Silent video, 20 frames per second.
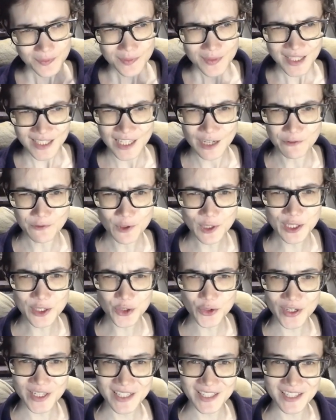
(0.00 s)
Now, fully
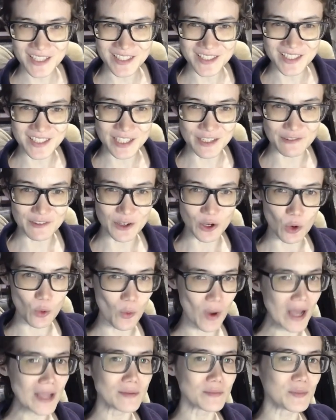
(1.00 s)
treated is a difficult
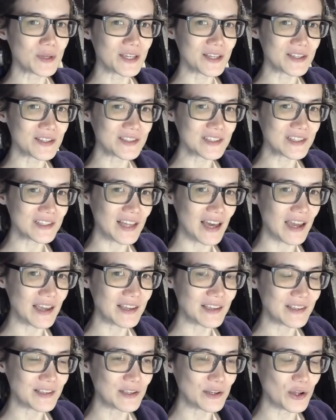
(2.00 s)
one because, like,
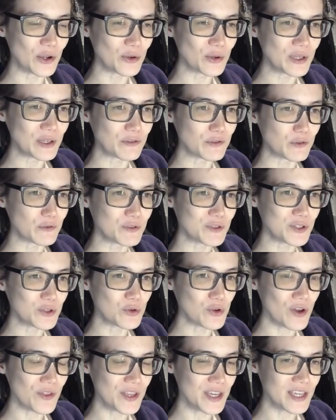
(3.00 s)
you know, if you've still
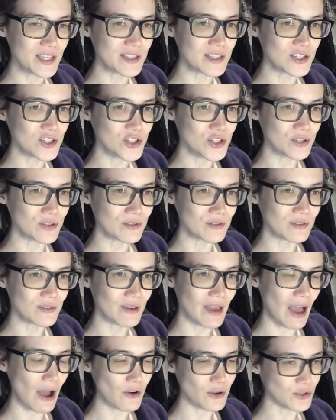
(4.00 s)
got the condition,
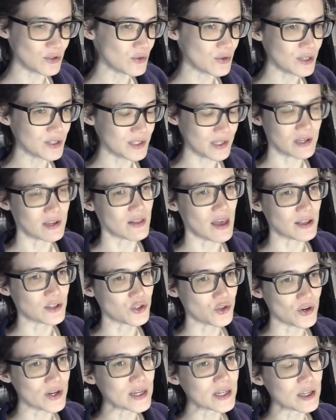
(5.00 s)
how can you consider that
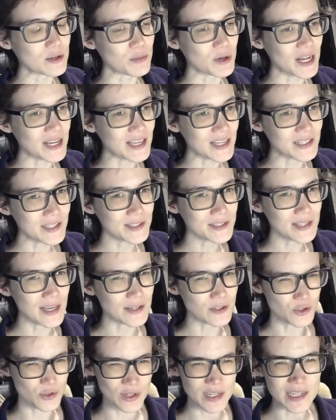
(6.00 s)
treated? But I guess it's
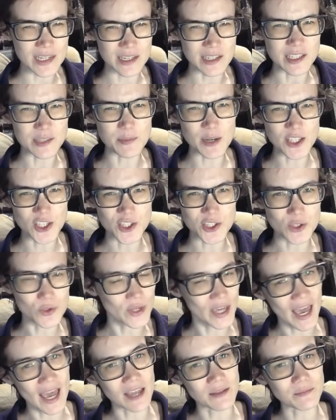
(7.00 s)
like treated as much as you
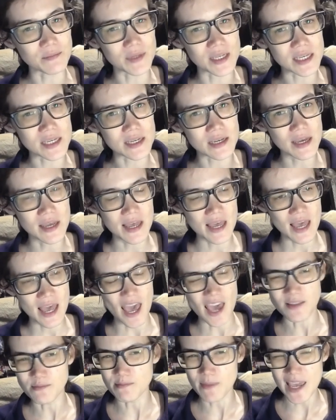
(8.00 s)
can be,
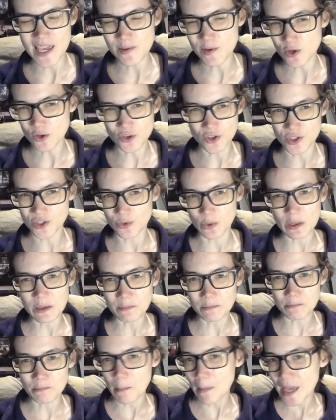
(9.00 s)
and maybe you're just
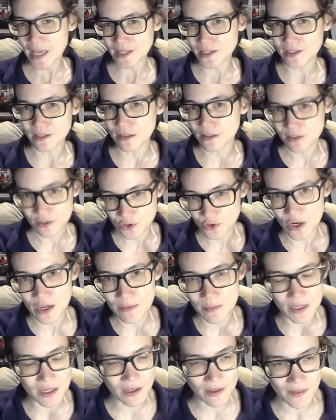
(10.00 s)
doing maintenance
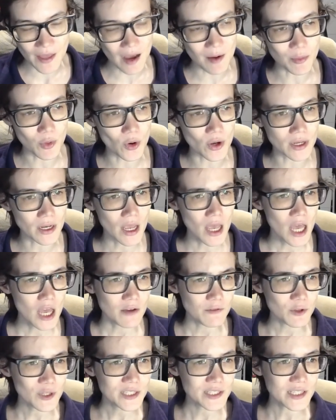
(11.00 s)
treatment at that point.
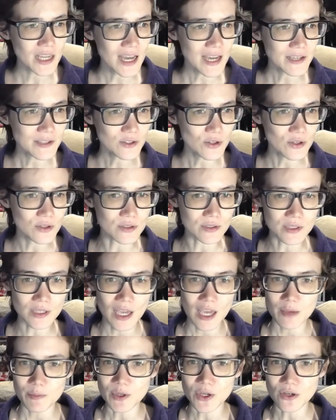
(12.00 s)
Fully diagnosed,
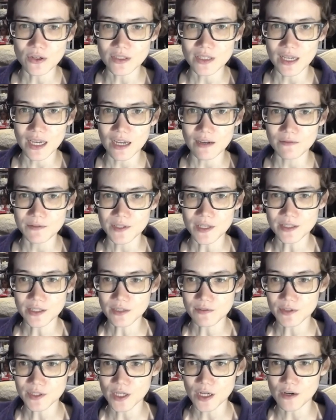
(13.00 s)
because I have sense
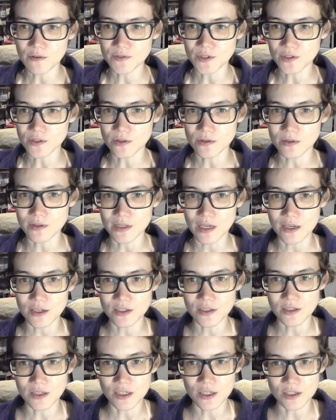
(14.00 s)
of self,
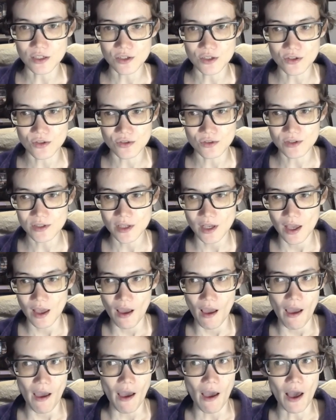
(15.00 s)
dissociation issues,
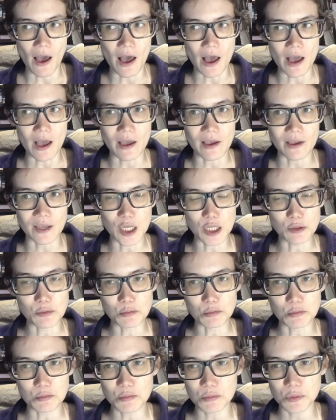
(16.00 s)

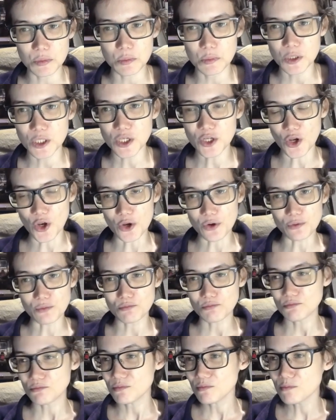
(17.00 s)
and, you know,
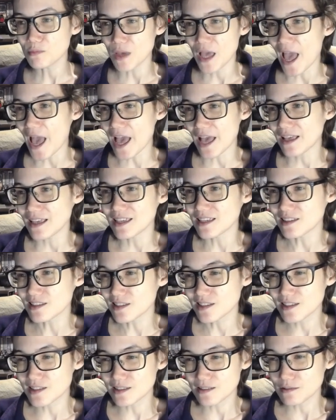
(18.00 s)

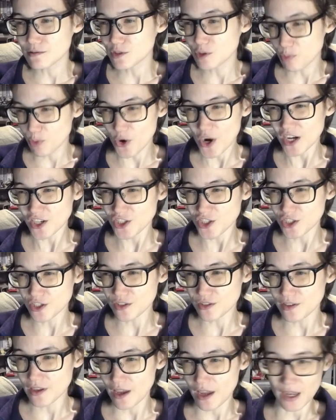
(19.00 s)
is
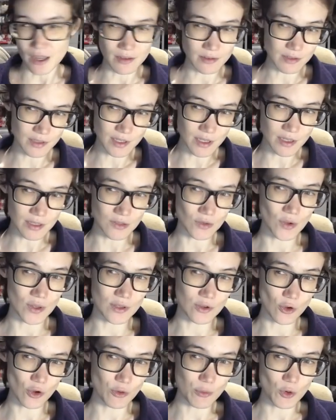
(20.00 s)
depression and
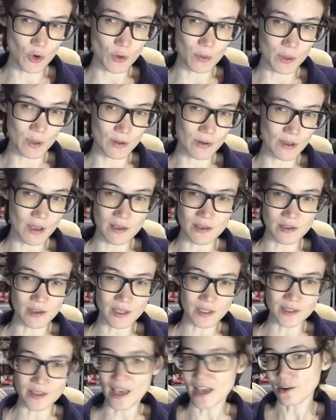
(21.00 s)
schizoid comorbid,
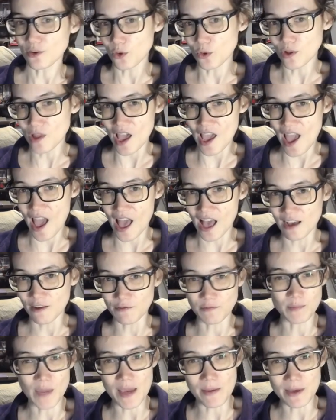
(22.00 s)
is that all I
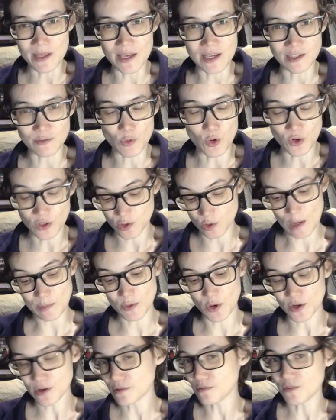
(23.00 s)
have? Maybe there's more, so I'm
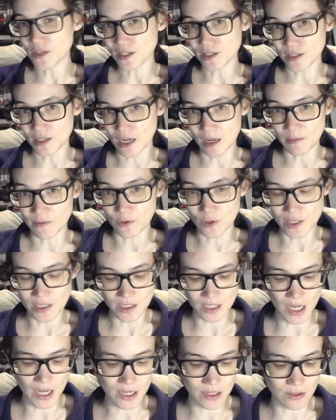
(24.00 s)
not convinced that I'm fully
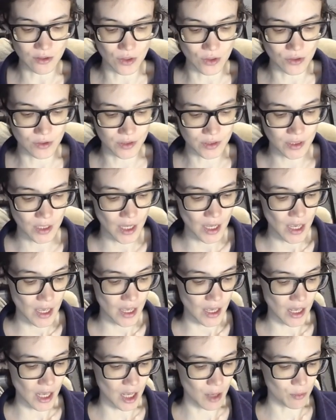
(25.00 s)
diagnosed.
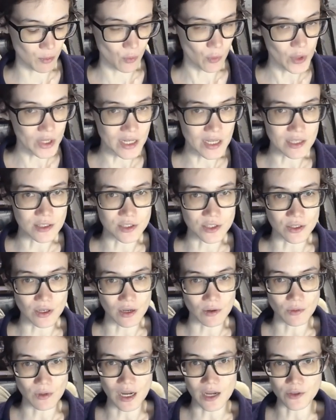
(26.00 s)
We need to
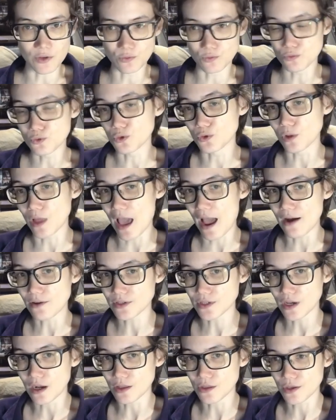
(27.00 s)
either rule out other